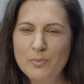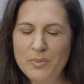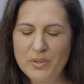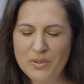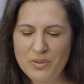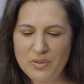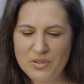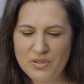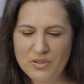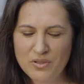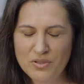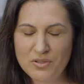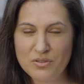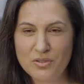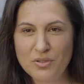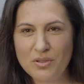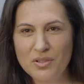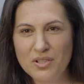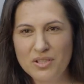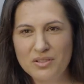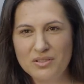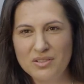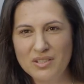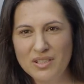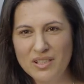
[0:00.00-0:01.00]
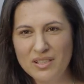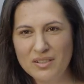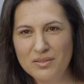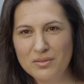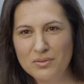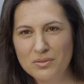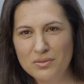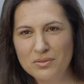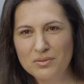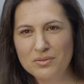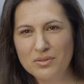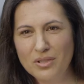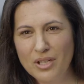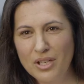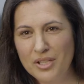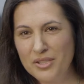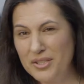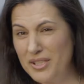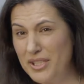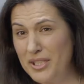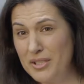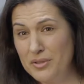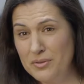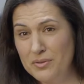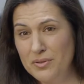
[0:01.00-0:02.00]
because you're trying to outdo uh,
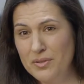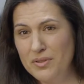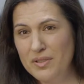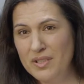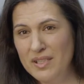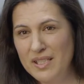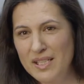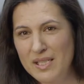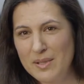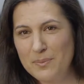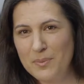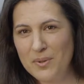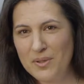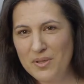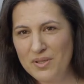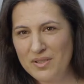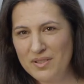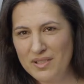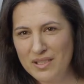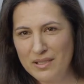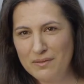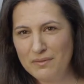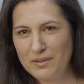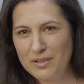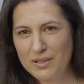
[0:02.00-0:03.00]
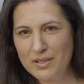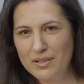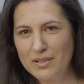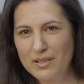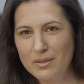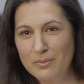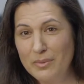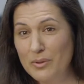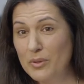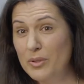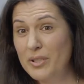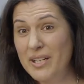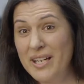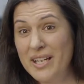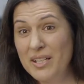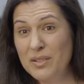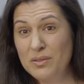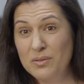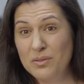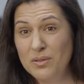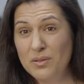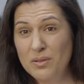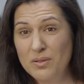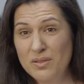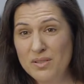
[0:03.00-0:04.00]
outdo the next person every time or
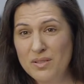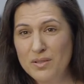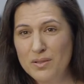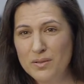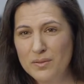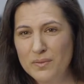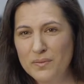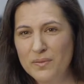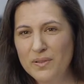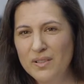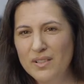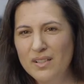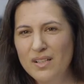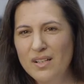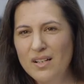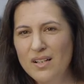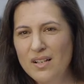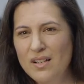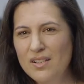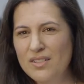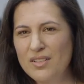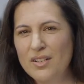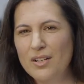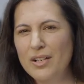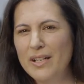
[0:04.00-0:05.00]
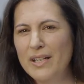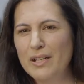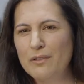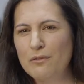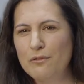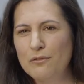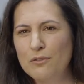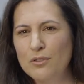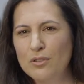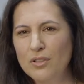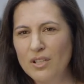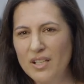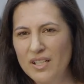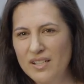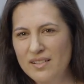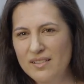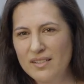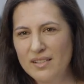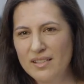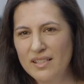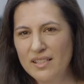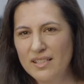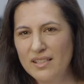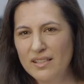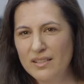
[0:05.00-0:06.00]
outdo yourself. So I had four likes
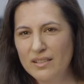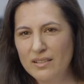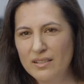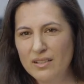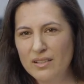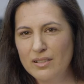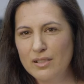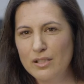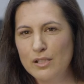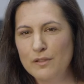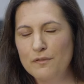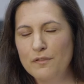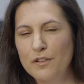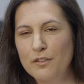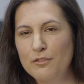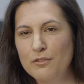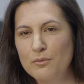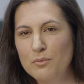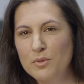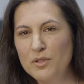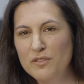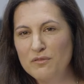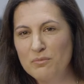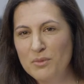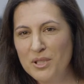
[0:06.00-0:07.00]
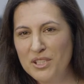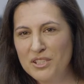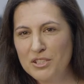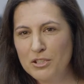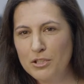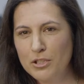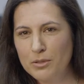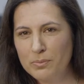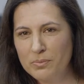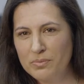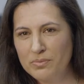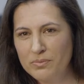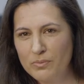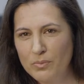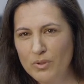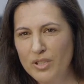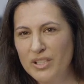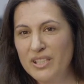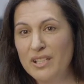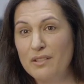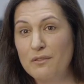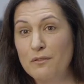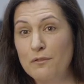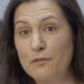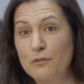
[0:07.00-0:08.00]
today. You know, if I remove my top, will I
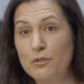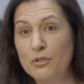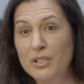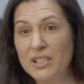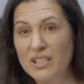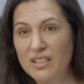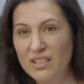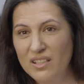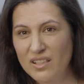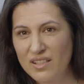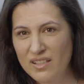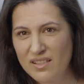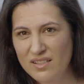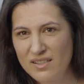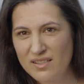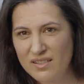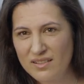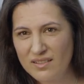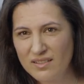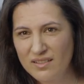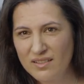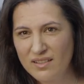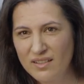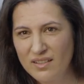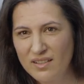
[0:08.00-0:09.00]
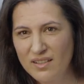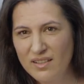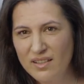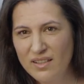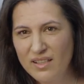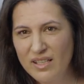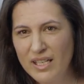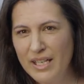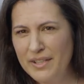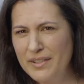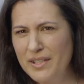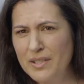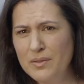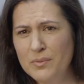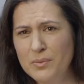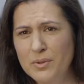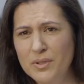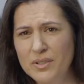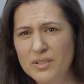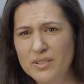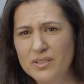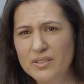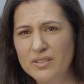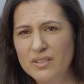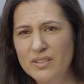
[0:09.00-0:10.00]
get 40 likes? And then
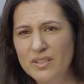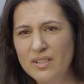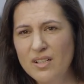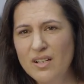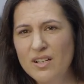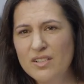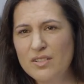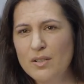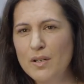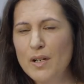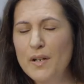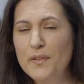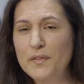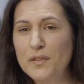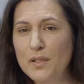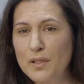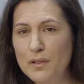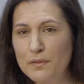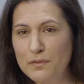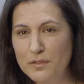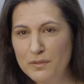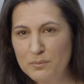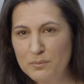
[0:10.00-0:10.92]
what? So after I've